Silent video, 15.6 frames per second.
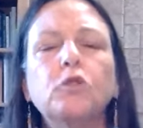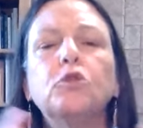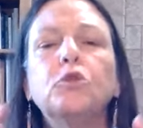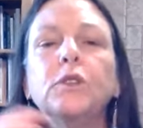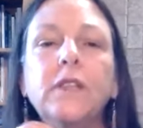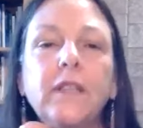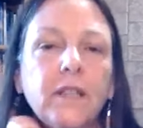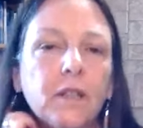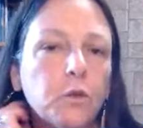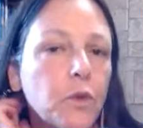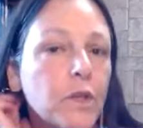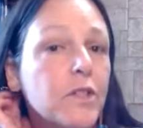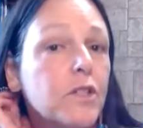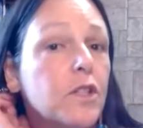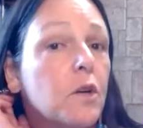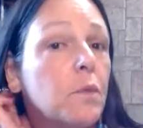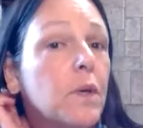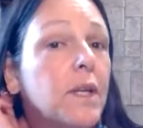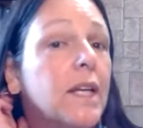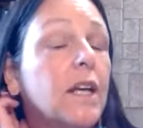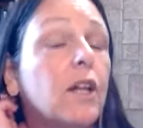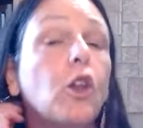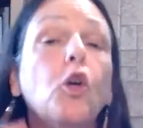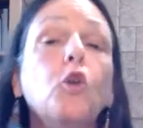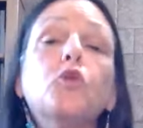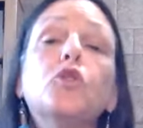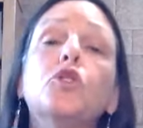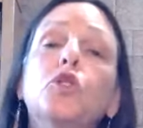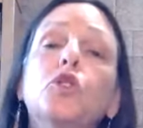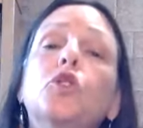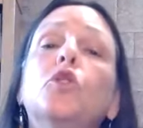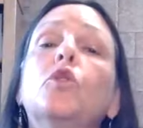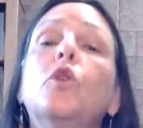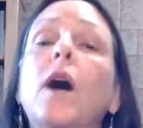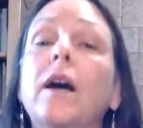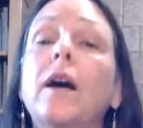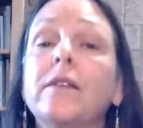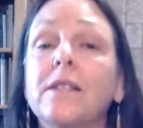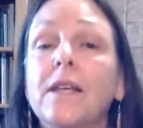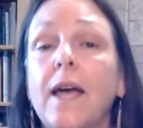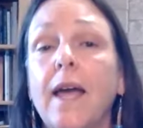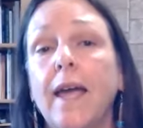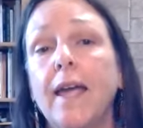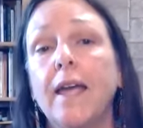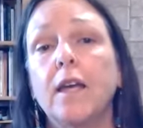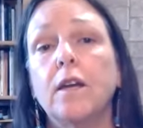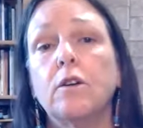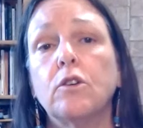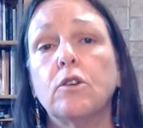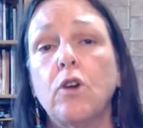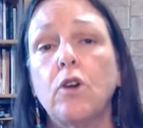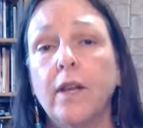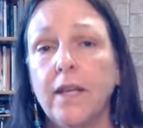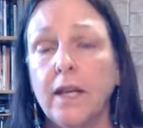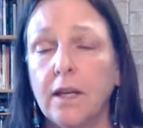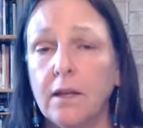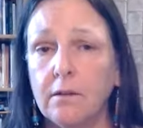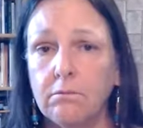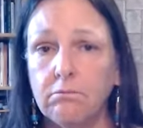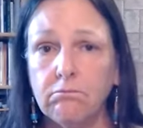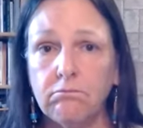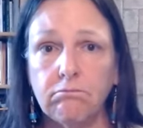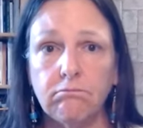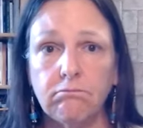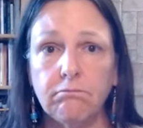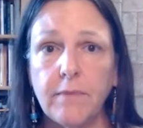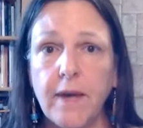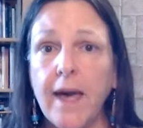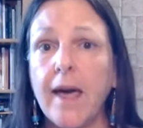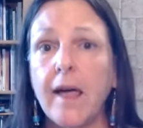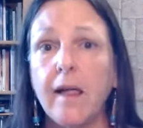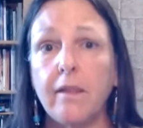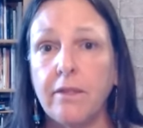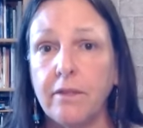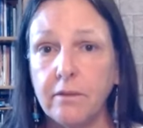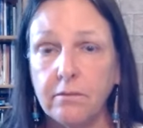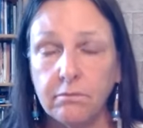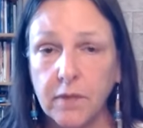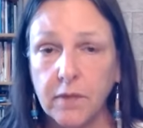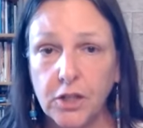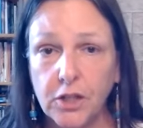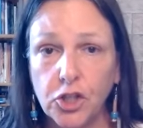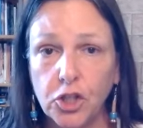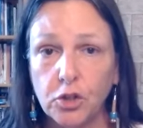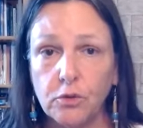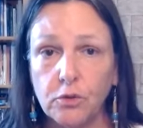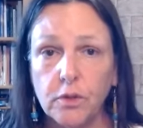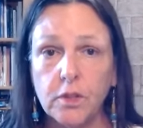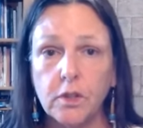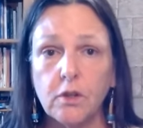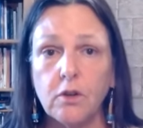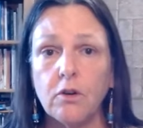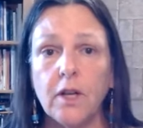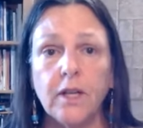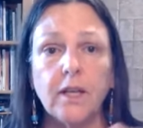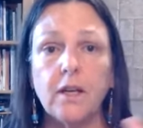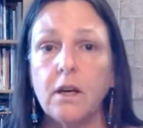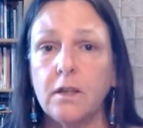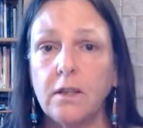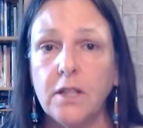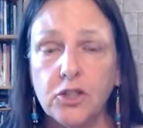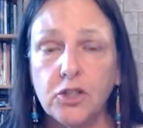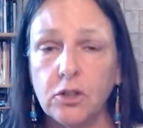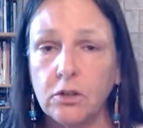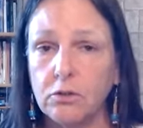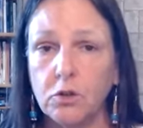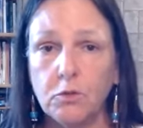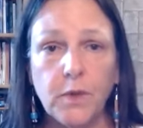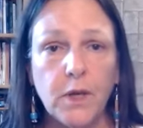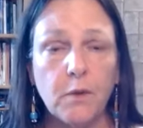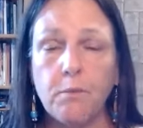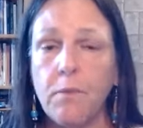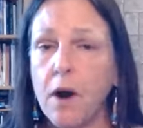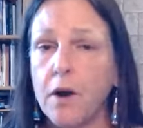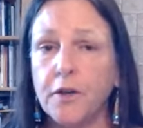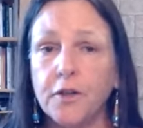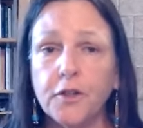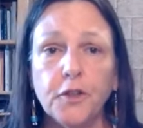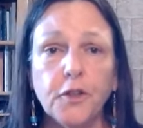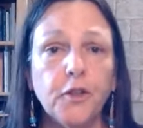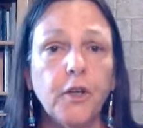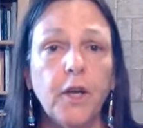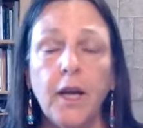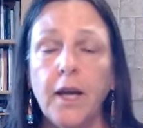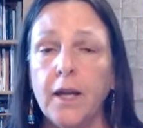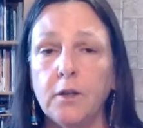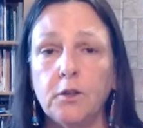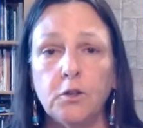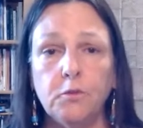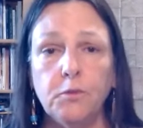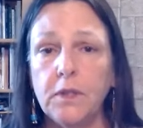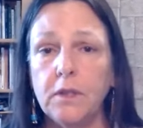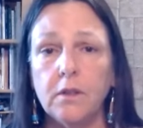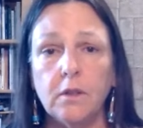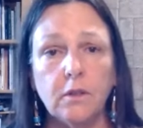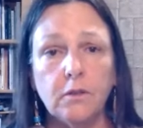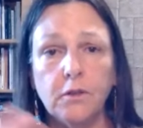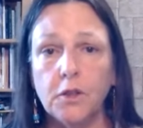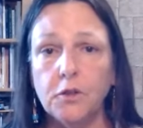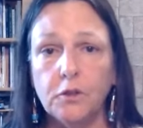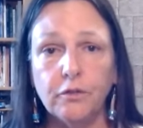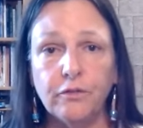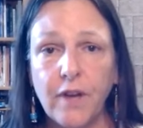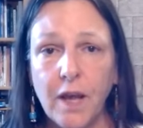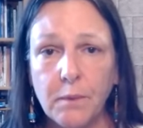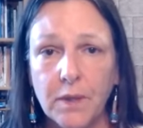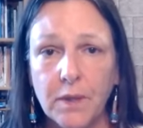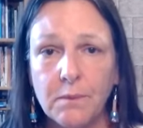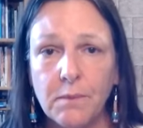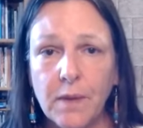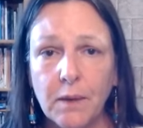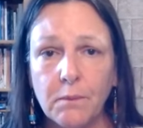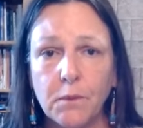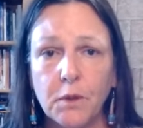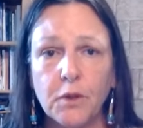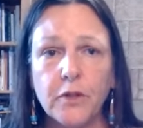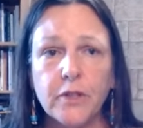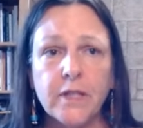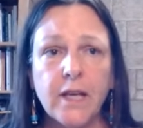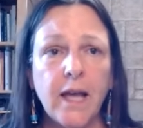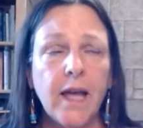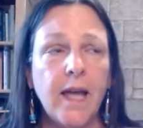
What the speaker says: to deal with somebody close to you as a chronic health issues, a chronic condition. Could be a partner, could be another family members.